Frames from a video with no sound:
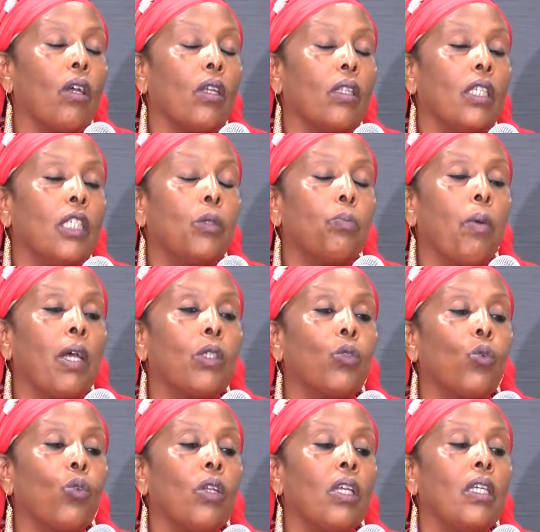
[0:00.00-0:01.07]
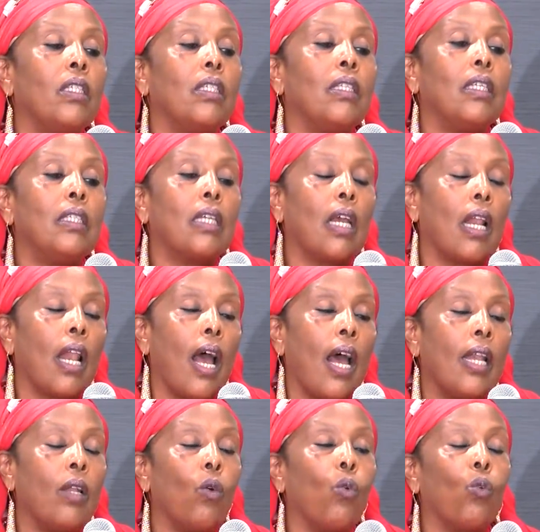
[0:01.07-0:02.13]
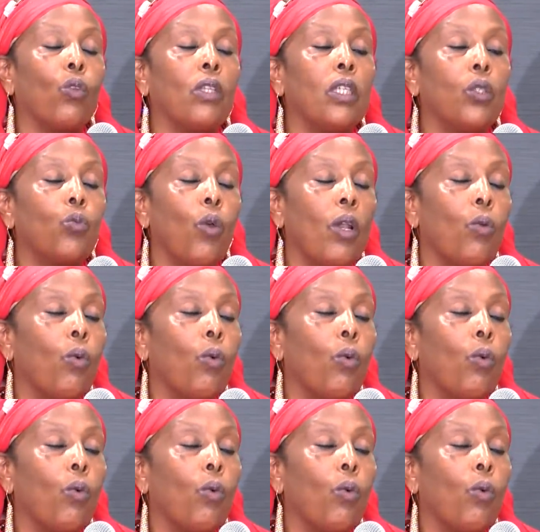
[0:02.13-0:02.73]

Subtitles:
this person is this clan or this one.